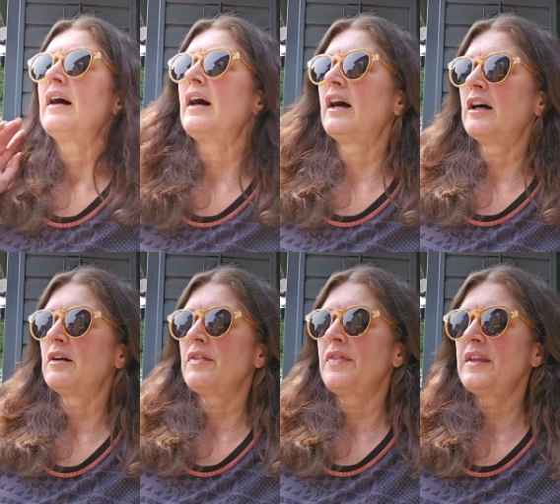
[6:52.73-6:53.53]

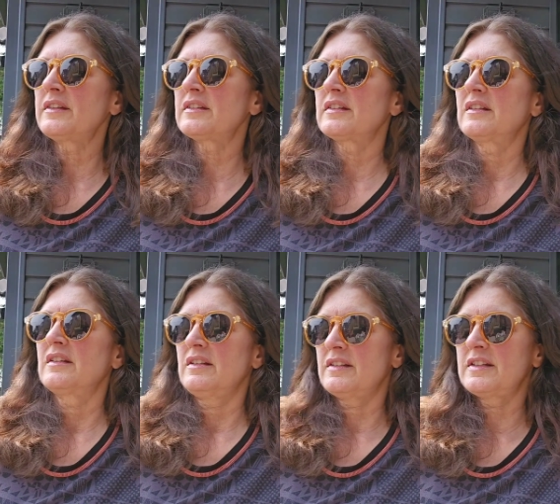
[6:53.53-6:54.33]
This
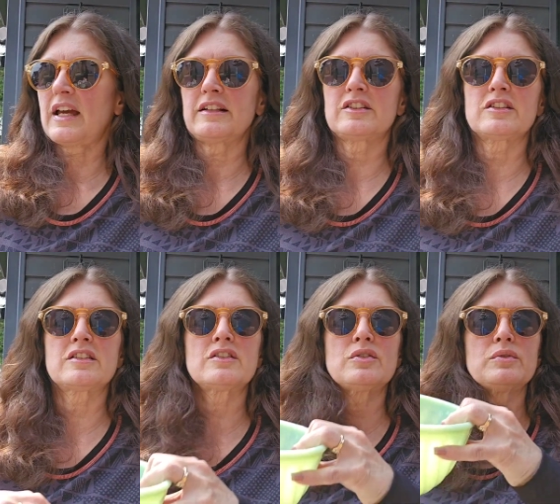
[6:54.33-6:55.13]
set, just
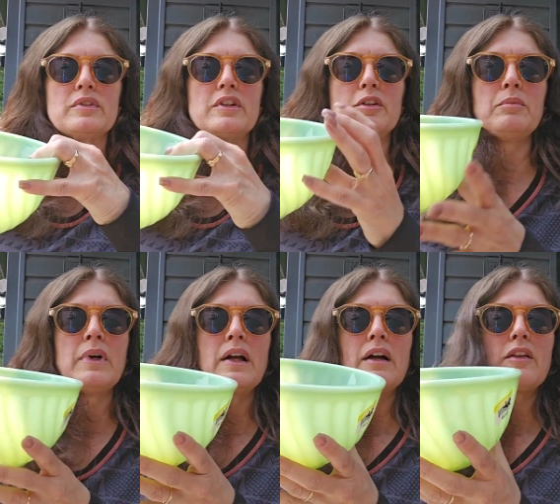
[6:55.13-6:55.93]
the two of them,
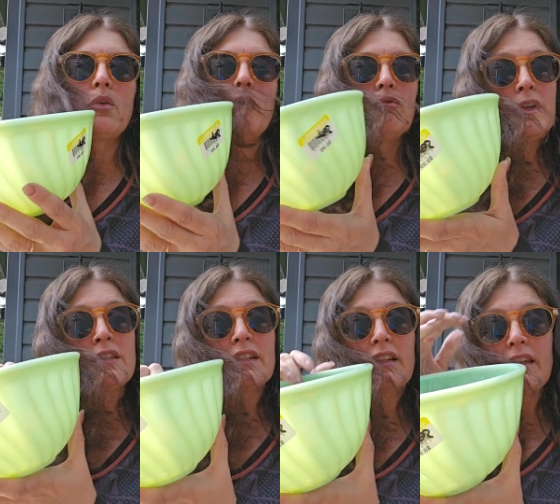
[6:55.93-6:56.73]

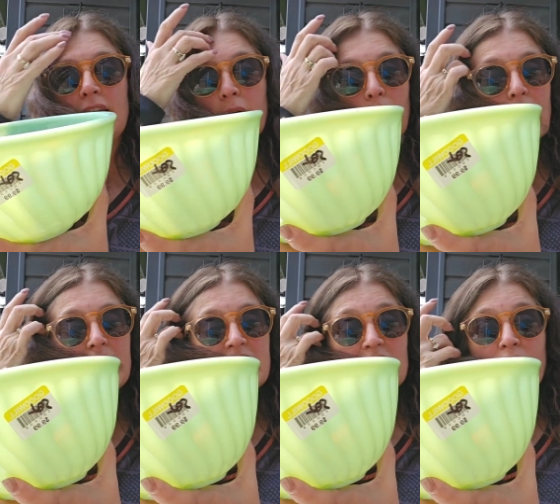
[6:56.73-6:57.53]
recently
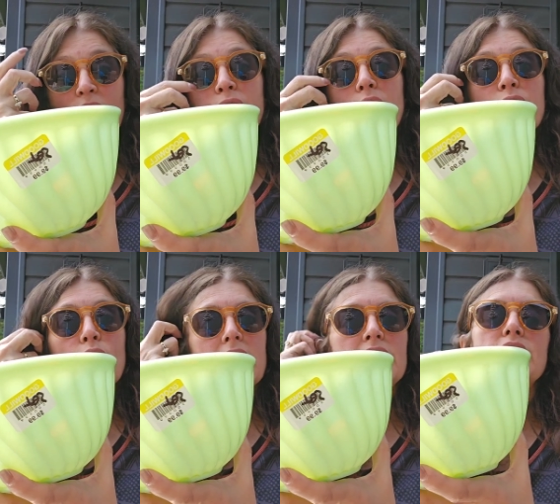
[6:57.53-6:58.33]
one sold for
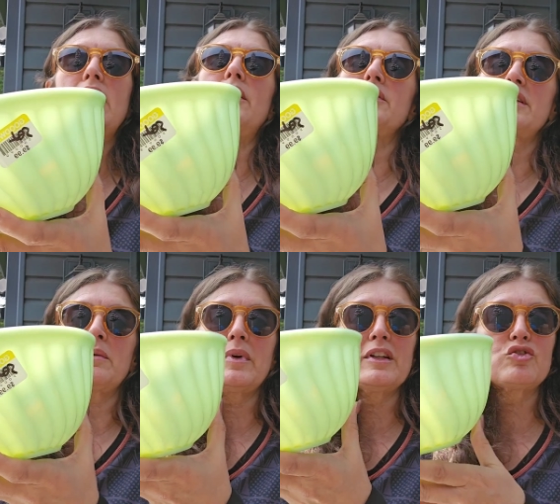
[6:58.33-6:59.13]
$42, and
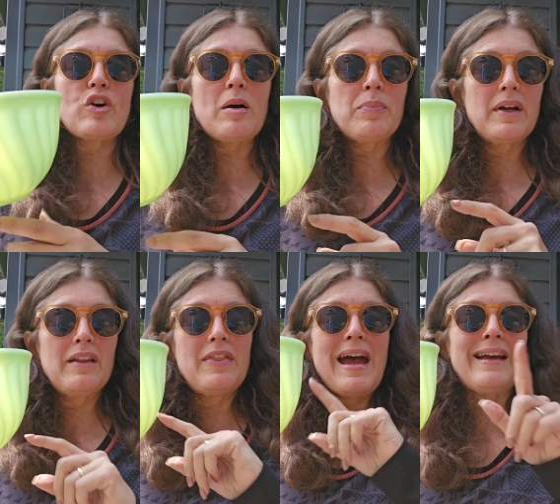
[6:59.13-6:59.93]
I'm going to drop
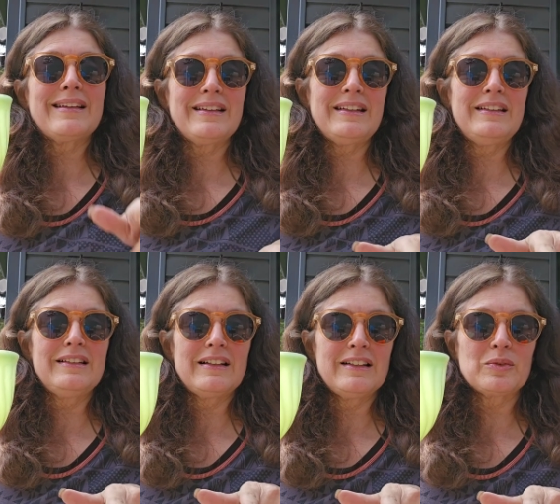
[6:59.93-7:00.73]
that
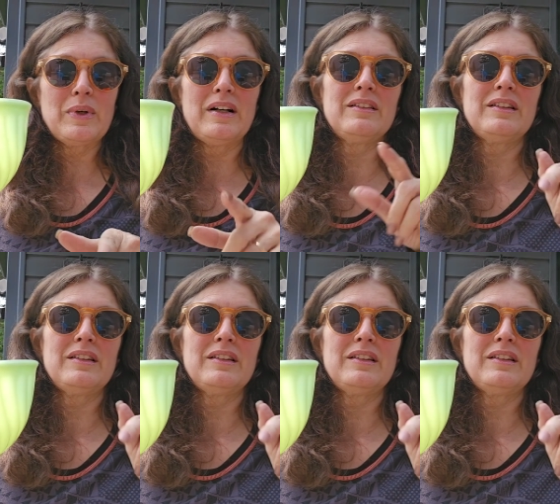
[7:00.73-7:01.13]
in as well